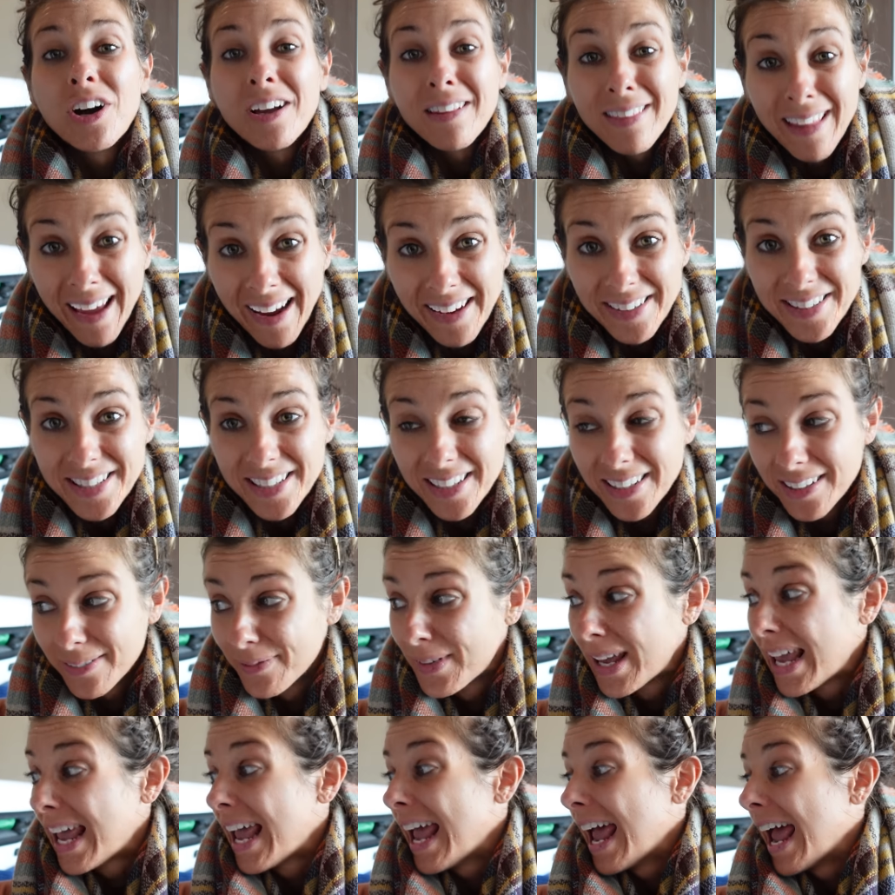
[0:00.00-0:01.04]
Alaska,
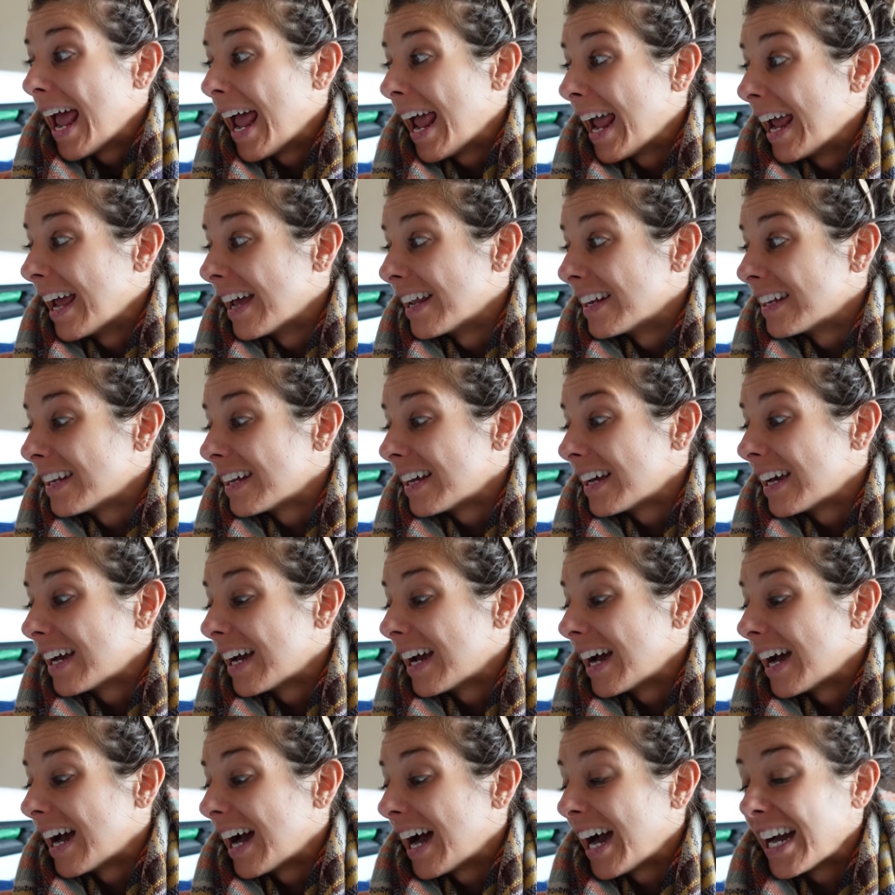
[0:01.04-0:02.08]
and
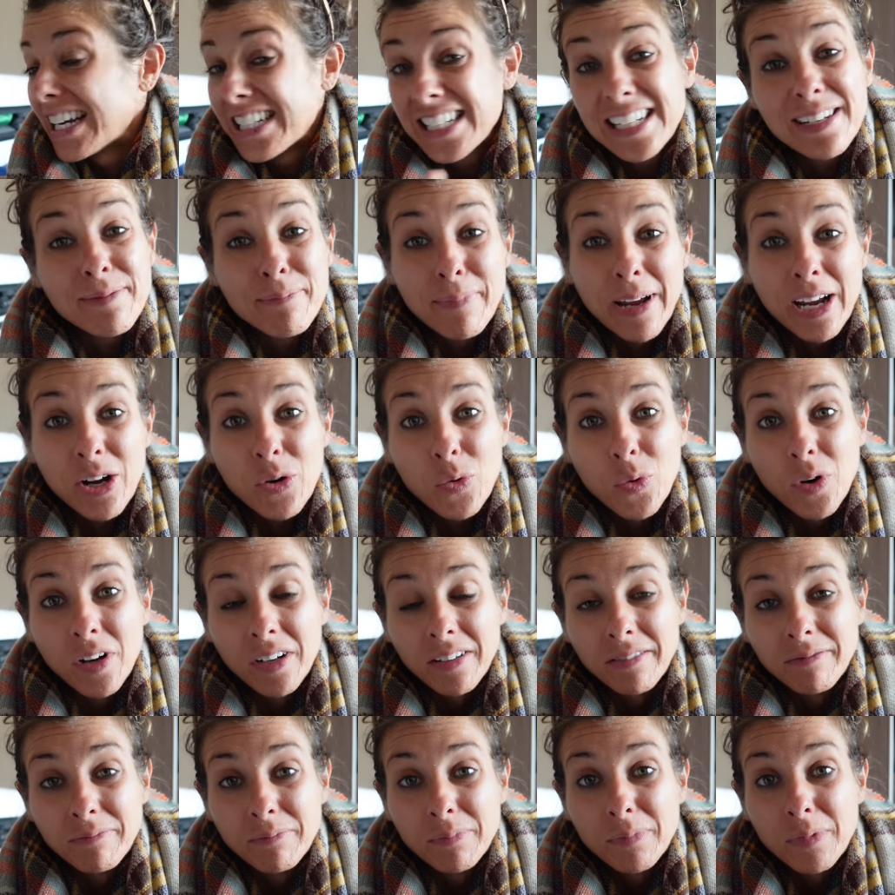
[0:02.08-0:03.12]
I didn't make
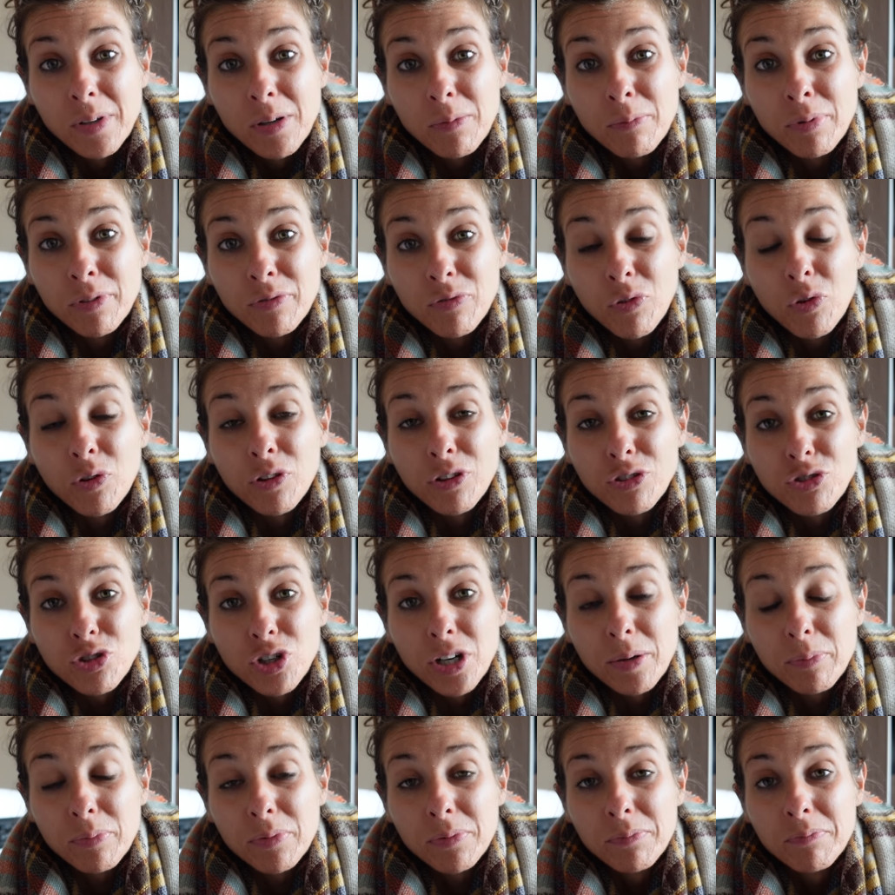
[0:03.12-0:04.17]
one before the
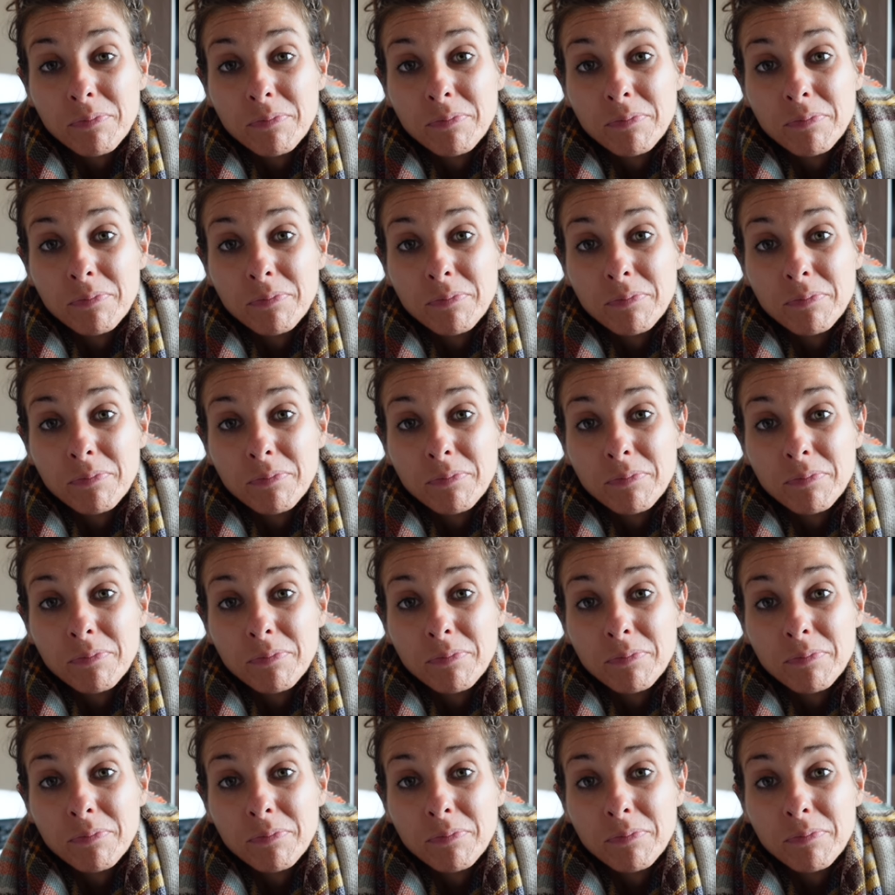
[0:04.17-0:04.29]
trip